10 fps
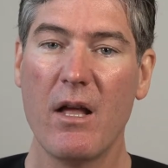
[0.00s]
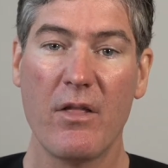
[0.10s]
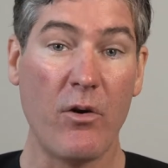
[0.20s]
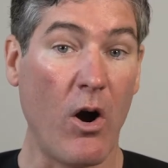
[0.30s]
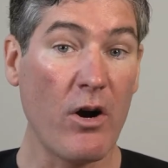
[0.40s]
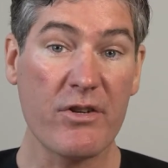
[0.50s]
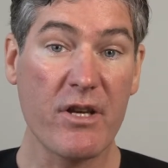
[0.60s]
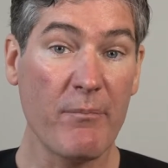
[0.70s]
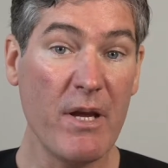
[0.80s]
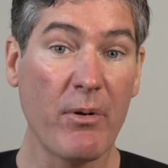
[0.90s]
There are
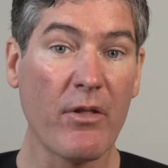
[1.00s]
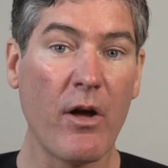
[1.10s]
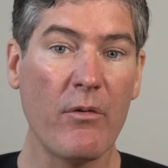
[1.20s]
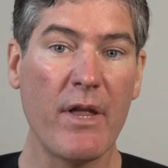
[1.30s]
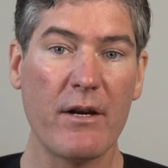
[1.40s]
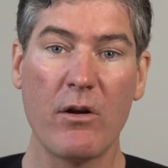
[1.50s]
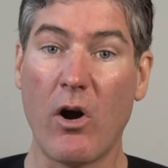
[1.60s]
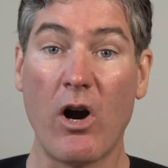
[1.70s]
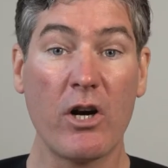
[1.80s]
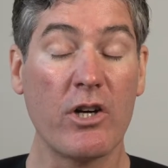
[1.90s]
some people though that
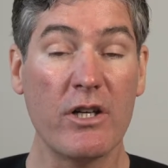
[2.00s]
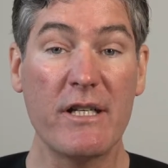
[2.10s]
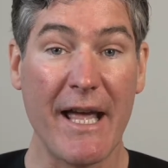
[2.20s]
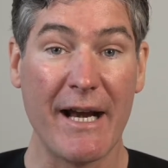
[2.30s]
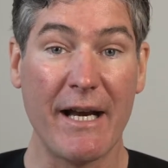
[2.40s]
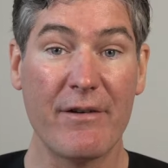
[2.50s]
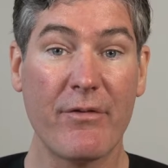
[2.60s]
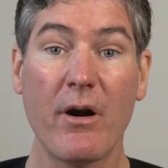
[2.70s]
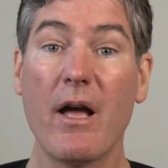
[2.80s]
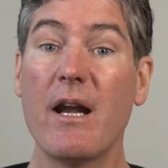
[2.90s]
are a good candidate
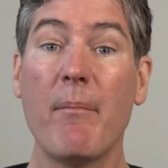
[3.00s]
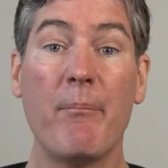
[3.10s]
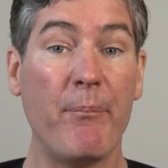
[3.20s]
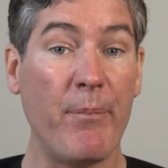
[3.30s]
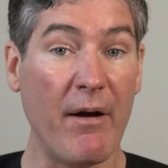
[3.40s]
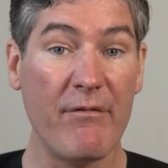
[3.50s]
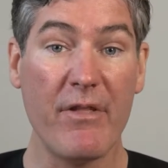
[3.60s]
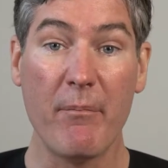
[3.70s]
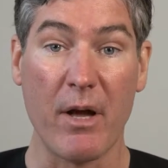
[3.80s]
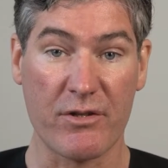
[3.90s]
for an above the
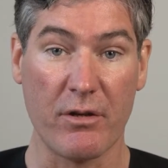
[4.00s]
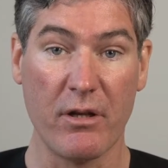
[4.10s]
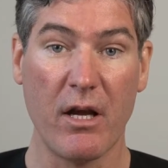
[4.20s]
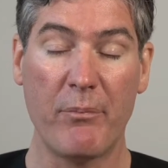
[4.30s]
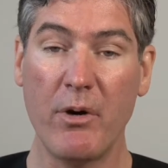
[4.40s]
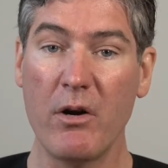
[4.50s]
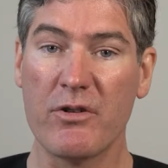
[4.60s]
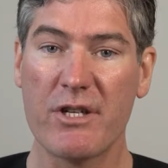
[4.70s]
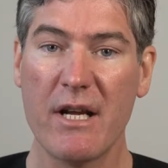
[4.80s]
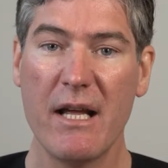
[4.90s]
muscle
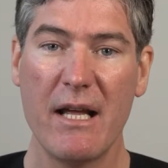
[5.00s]
approach.